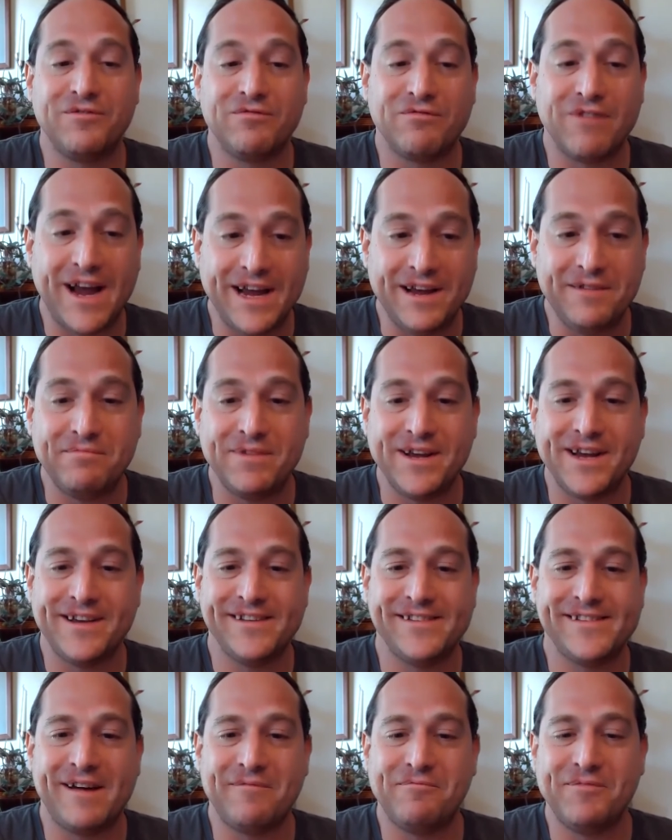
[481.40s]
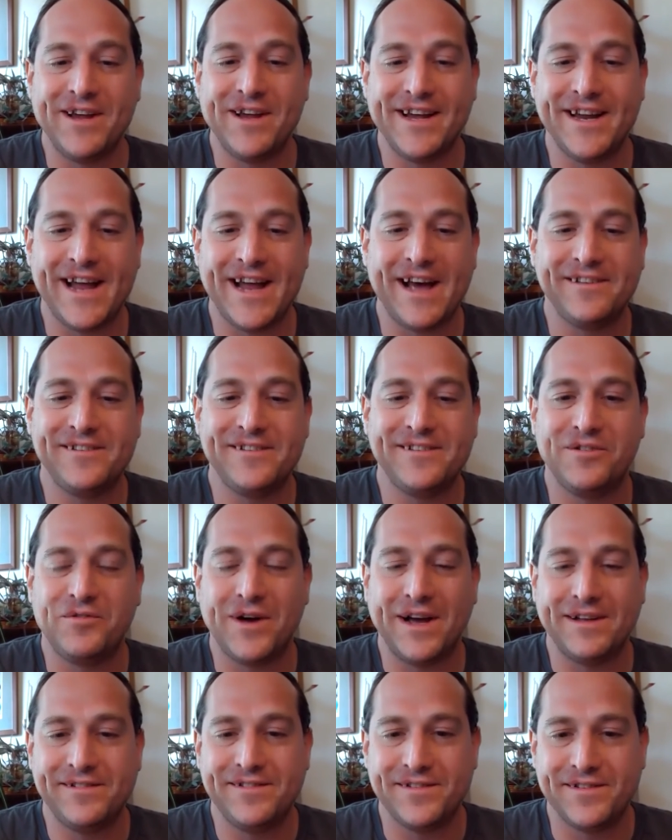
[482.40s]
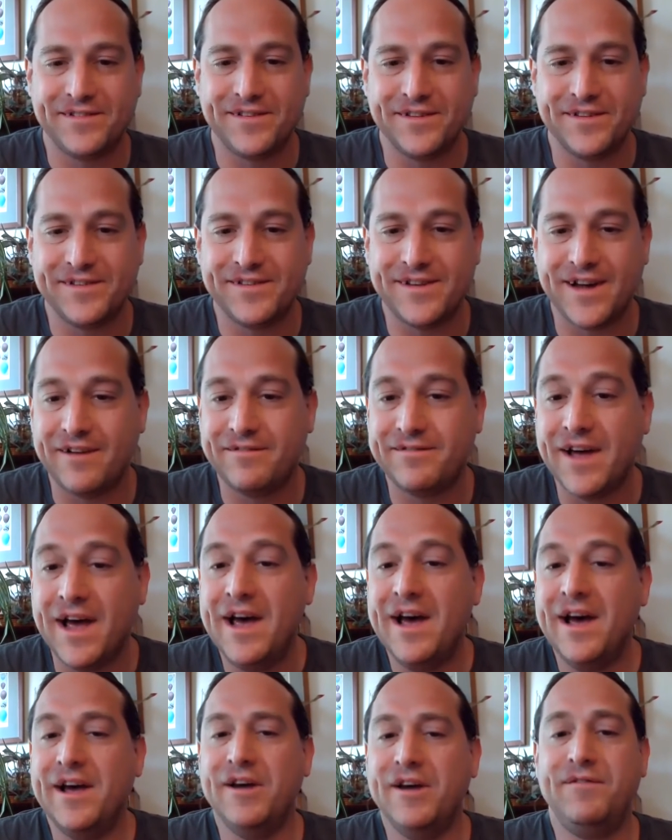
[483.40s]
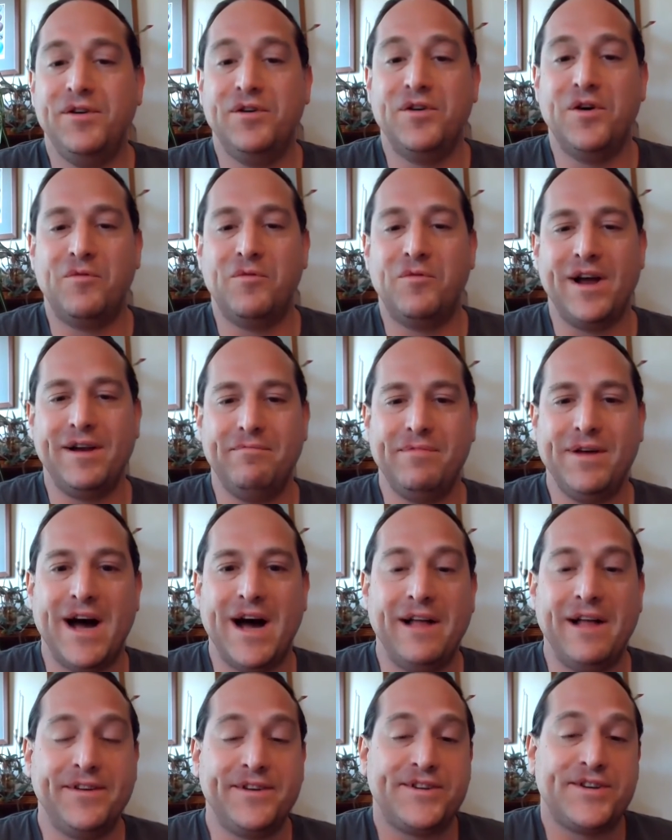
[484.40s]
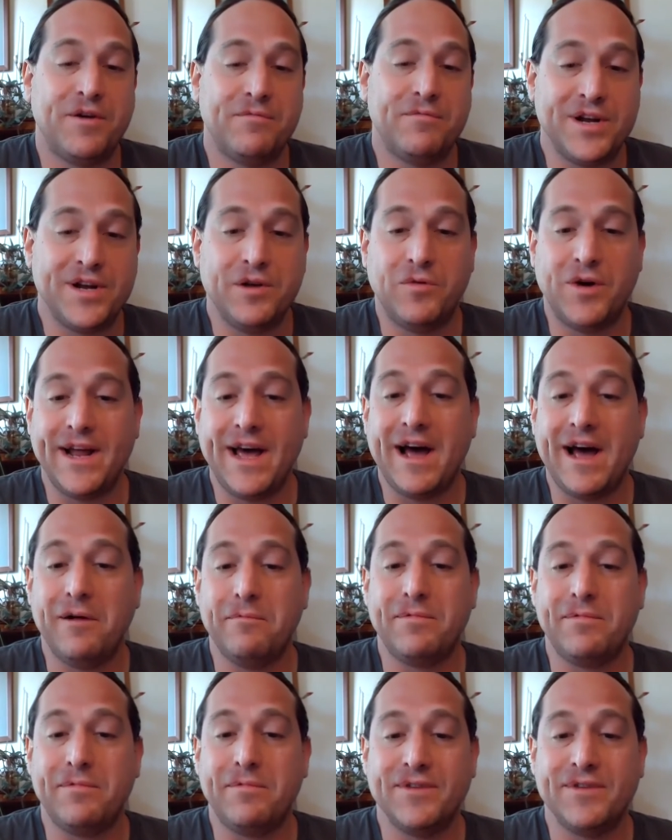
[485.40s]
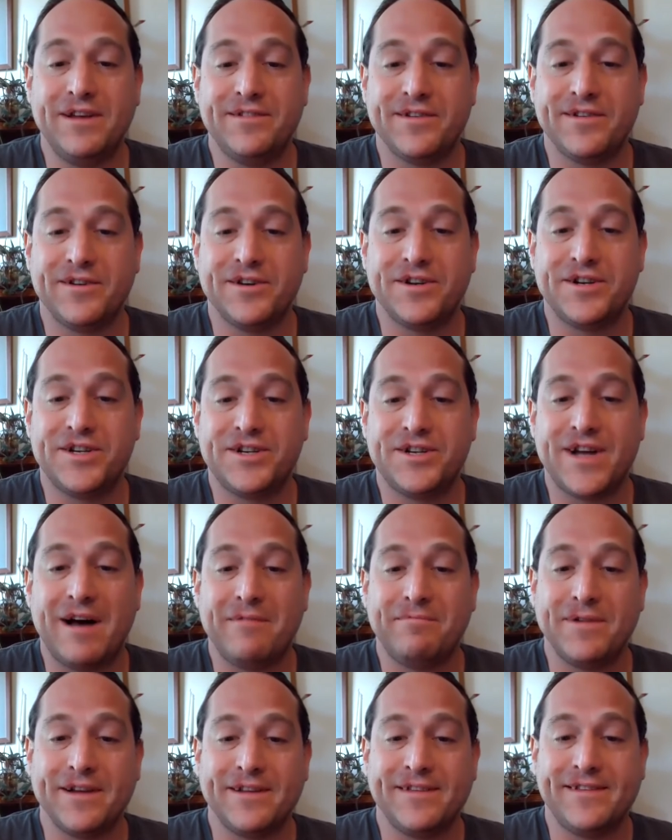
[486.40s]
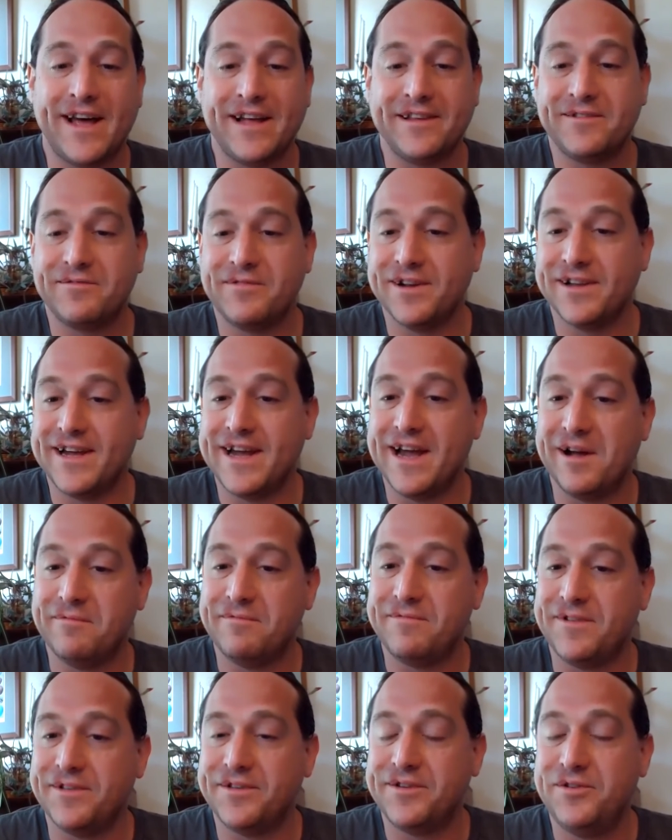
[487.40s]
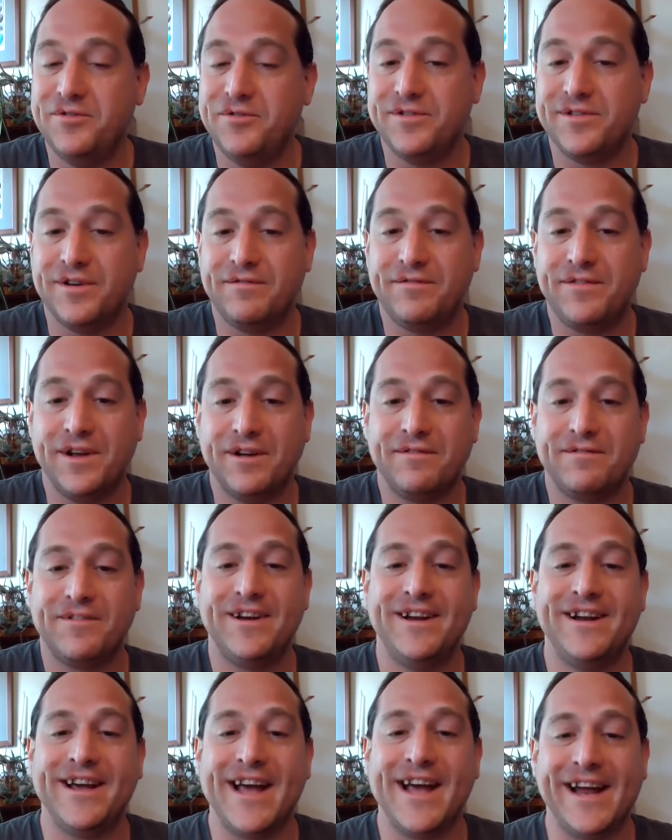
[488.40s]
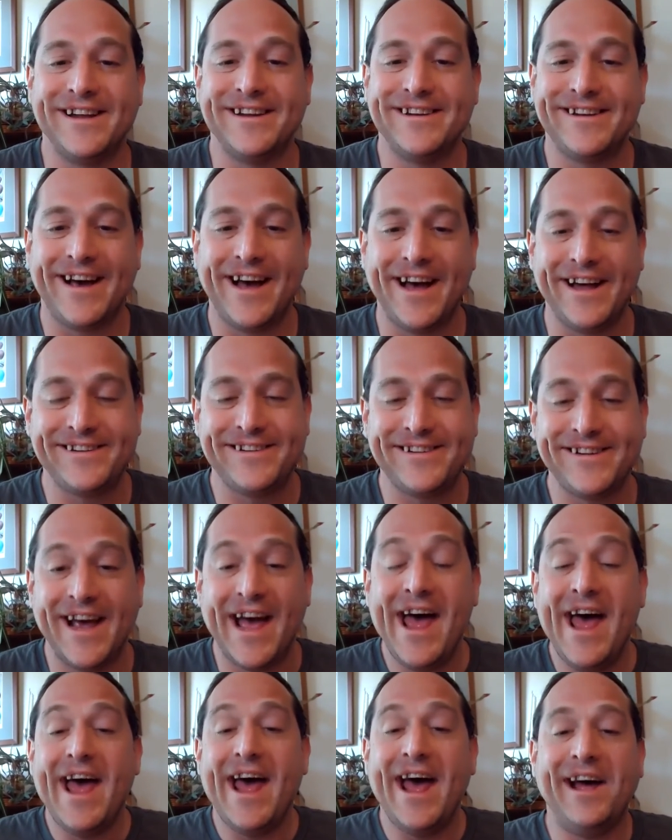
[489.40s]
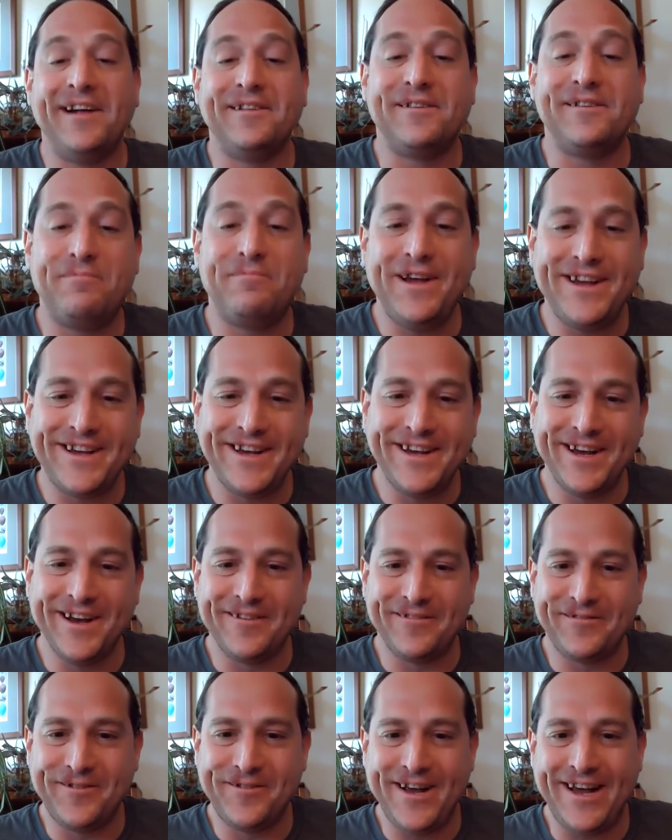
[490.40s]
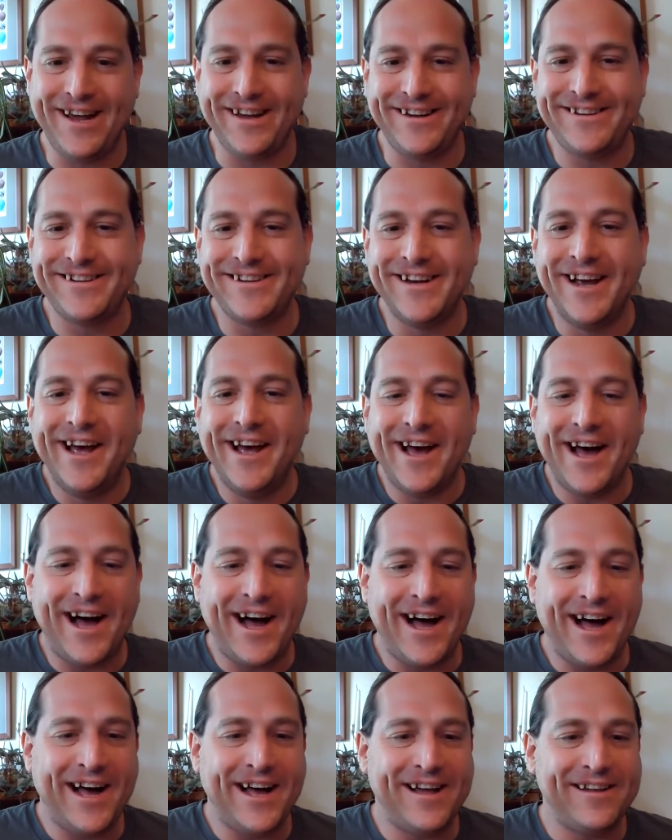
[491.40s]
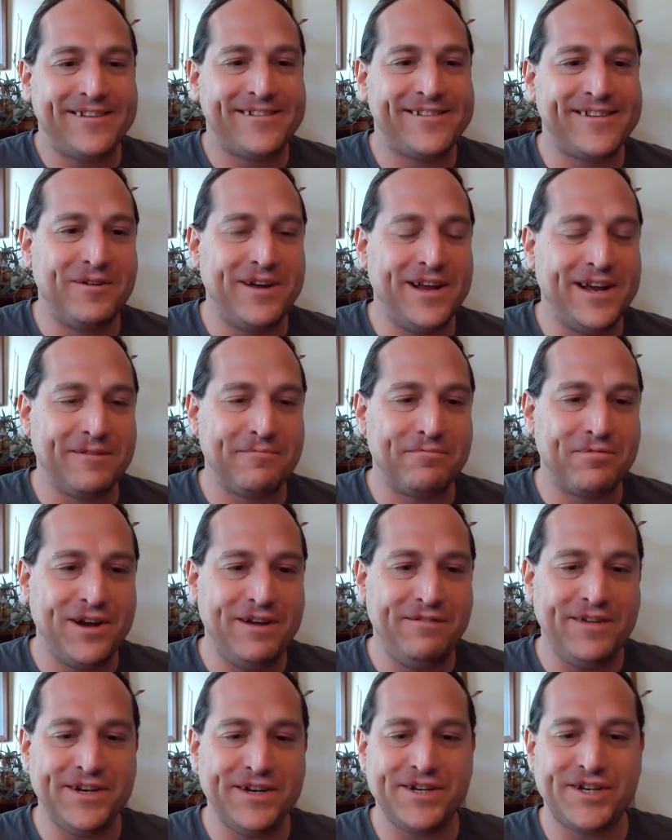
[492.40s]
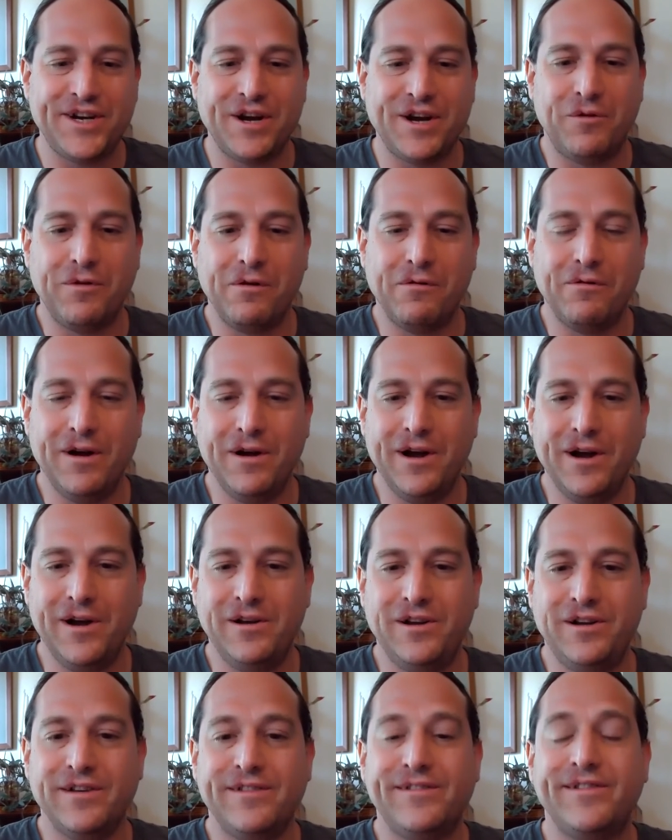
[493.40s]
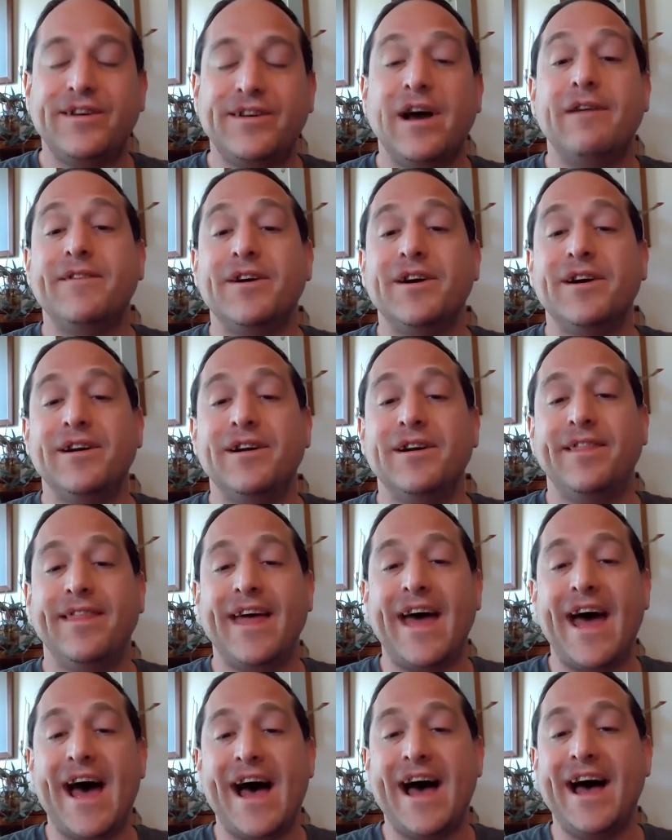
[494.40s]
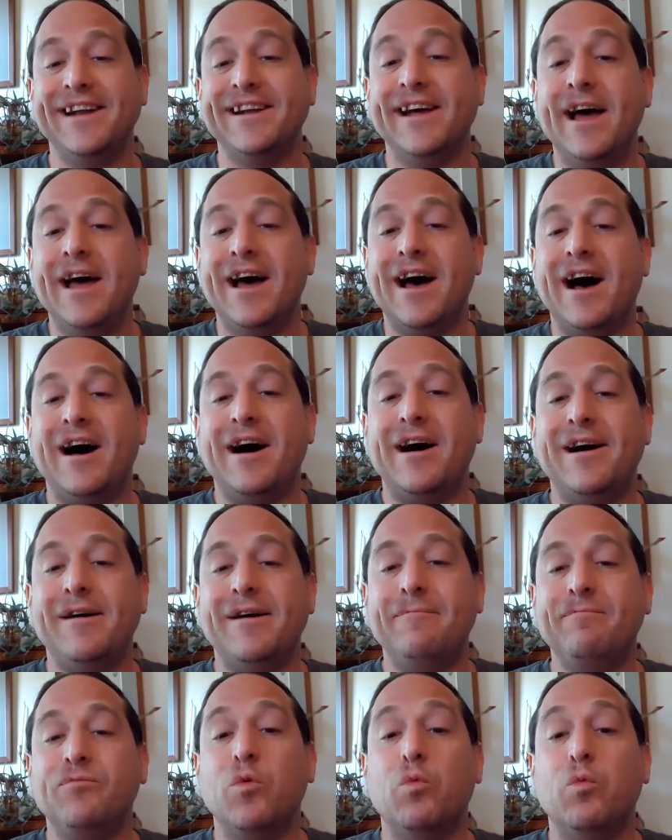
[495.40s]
great because then we can ask you questions and stuff if you don't want to be on the show but you want to help us research topics that's really helpful too so feel free to get in touch and speaking of which uh, so in a previous show we discovered that um,